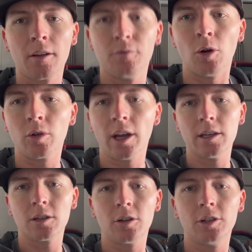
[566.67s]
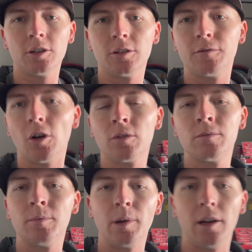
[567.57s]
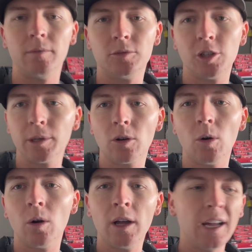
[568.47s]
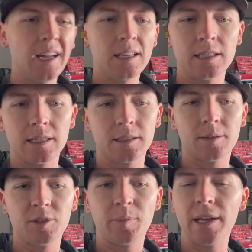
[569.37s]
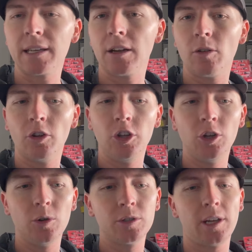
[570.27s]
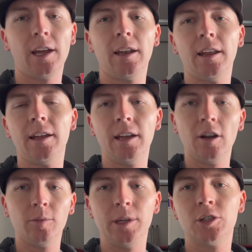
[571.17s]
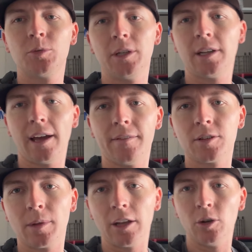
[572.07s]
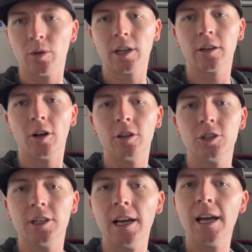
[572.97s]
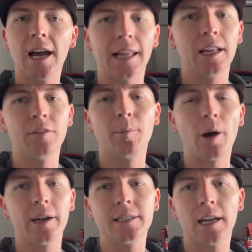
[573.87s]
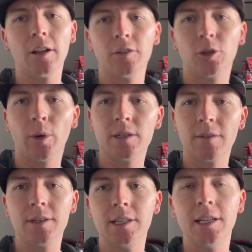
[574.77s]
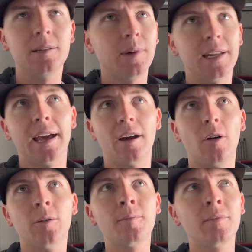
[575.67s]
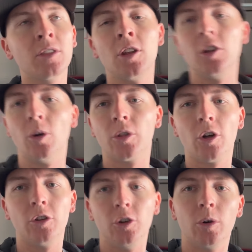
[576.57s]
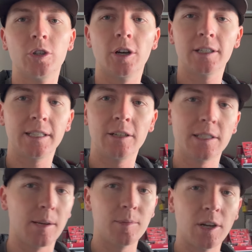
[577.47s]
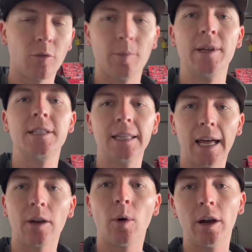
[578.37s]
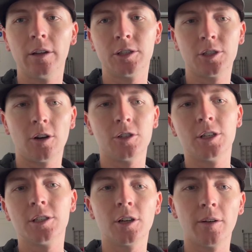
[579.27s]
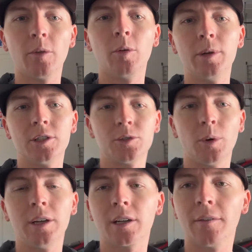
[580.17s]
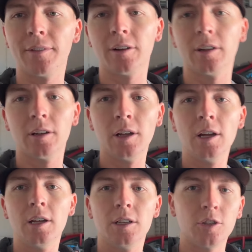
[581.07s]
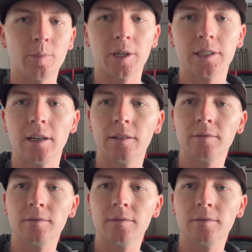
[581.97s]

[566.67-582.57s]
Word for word: phone case on your phone, but should be cool. It's some space I don't really use, and it'll be sweet to have some of that newer technology. I love the body style of 2017, but now, you know, with all the newer trucks, there is some stuff we're missing like wireless charging, so it will be sweet to convert it. Super excited.